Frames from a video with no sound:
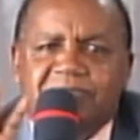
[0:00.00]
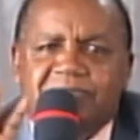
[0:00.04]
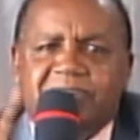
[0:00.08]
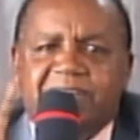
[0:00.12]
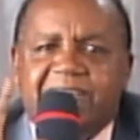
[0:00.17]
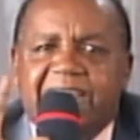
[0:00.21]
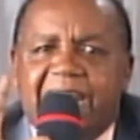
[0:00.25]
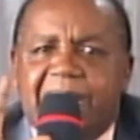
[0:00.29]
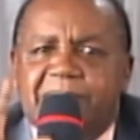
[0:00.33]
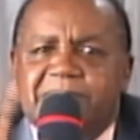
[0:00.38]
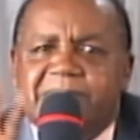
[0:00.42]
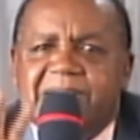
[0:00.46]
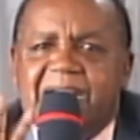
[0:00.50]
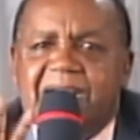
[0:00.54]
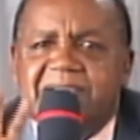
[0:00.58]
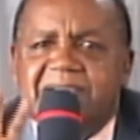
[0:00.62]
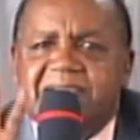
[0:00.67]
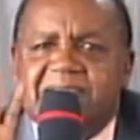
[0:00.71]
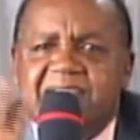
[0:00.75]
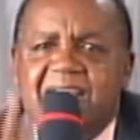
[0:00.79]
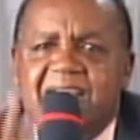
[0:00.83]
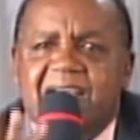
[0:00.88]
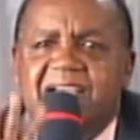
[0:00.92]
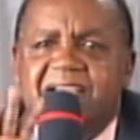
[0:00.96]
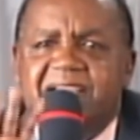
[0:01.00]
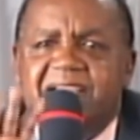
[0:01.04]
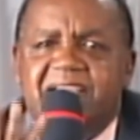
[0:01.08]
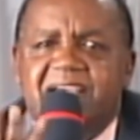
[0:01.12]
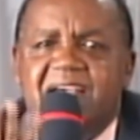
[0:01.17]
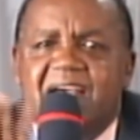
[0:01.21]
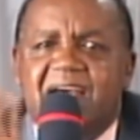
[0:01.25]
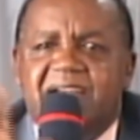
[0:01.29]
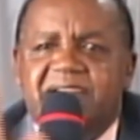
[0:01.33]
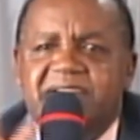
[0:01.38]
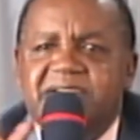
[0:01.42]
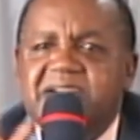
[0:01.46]
kept a saying
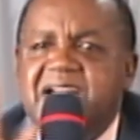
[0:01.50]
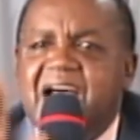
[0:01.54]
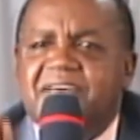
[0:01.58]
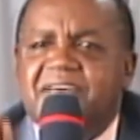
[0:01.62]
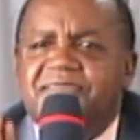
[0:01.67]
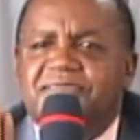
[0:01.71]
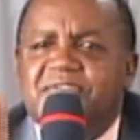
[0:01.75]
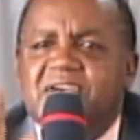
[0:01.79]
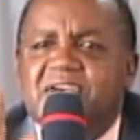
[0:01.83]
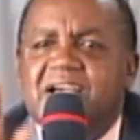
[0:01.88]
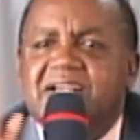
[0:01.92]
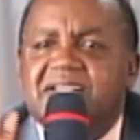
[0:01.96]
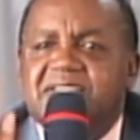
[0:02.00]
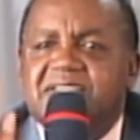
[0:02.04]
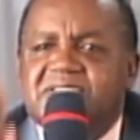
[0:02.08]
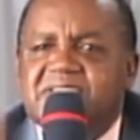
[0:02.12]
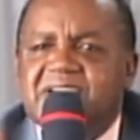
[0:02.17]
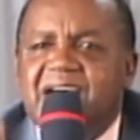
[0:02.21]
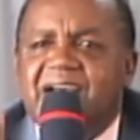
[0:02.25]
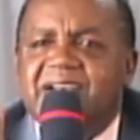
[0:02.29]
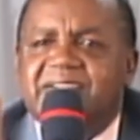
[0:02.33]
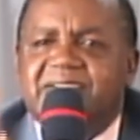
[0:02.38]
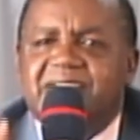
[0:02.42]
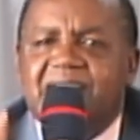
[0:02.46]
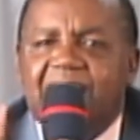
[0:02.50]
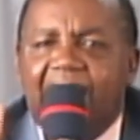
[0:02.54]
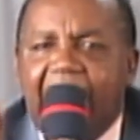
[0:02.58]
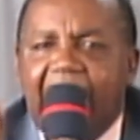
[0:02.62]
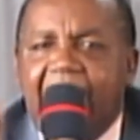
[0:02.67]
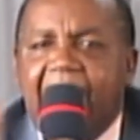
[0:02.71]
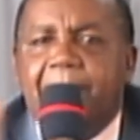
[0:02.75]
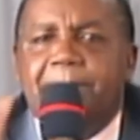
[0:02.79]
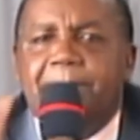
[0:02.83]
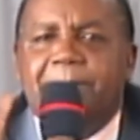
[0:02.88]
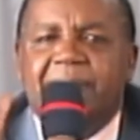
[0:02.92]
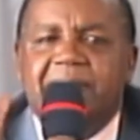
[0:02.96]
here, nothing just
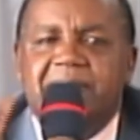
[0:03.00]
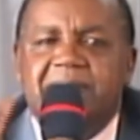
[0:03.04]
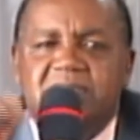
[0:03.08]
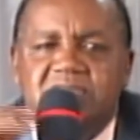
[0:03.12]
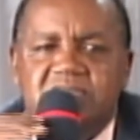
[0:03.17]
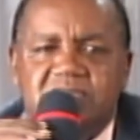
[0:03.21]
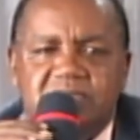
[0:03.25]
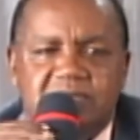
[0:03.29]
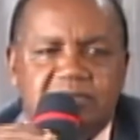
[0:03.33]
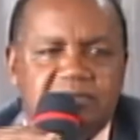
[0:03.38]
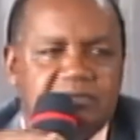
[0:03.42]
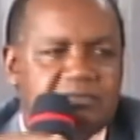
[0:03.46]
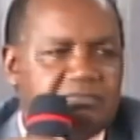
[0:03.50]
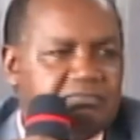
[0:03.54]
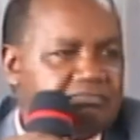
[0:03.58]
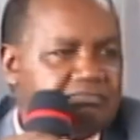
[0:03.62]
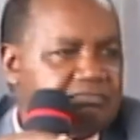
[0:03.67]
happens. That